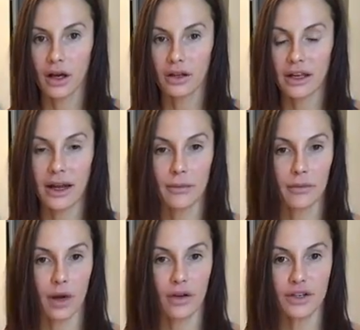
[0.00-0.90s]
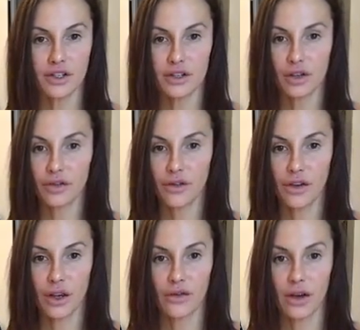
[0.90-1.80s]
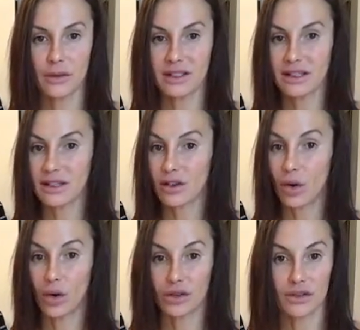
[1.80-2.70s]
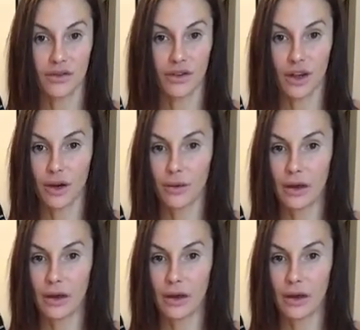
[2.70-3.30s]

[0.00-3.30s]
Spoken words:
Yeah, oranges are good for you. Vitamin C is awesome for you,